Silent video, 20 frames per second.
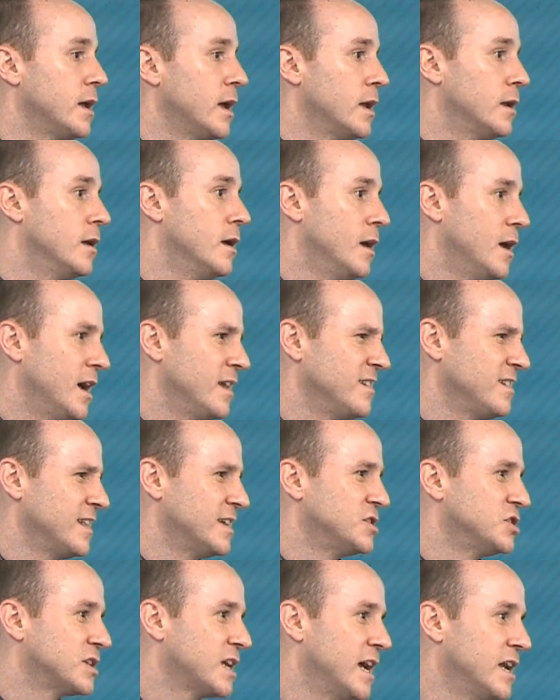and I think that
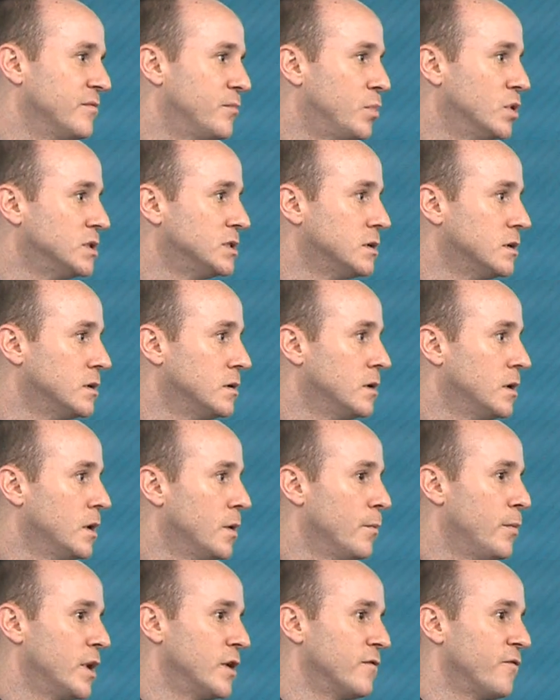just kind of puts a
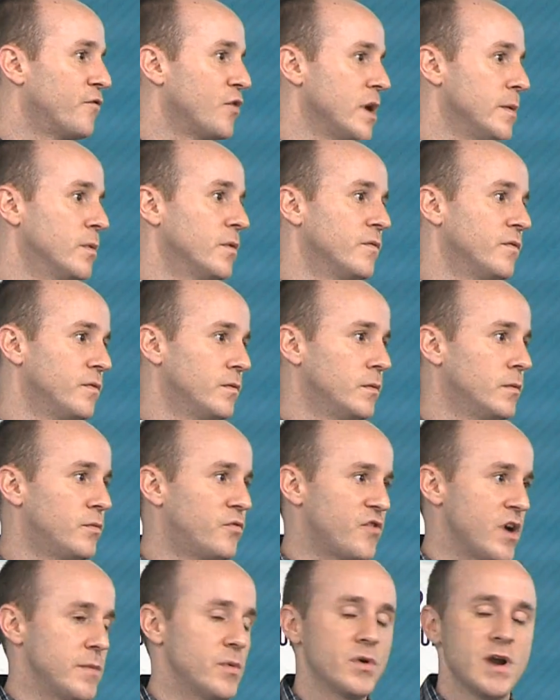better
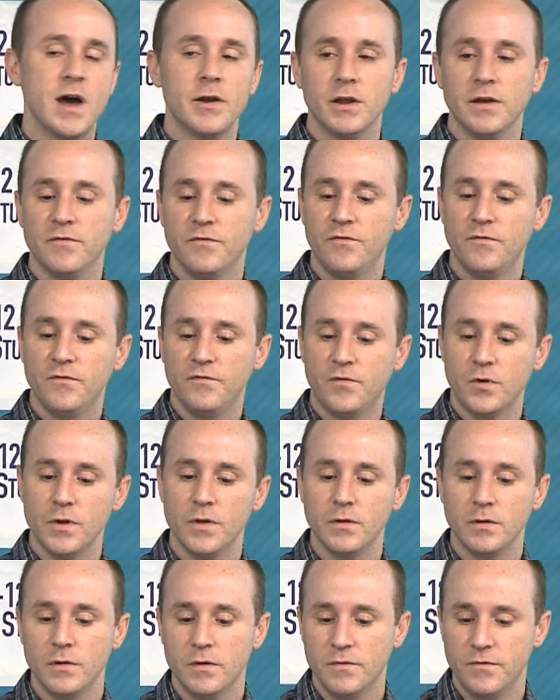frame around it
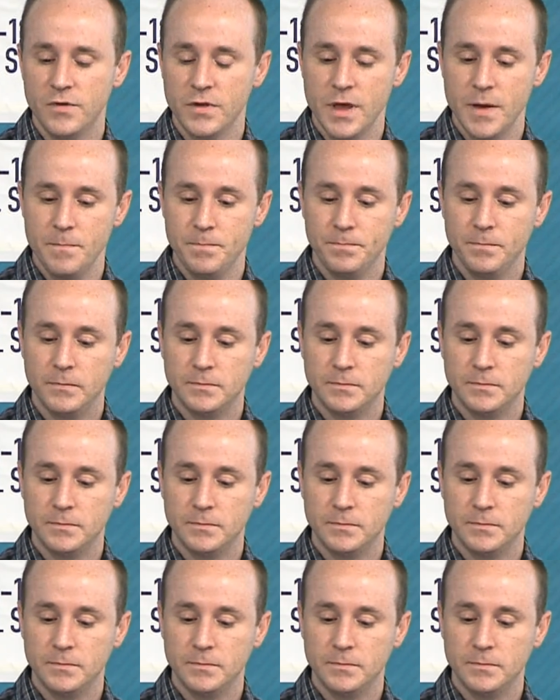for them.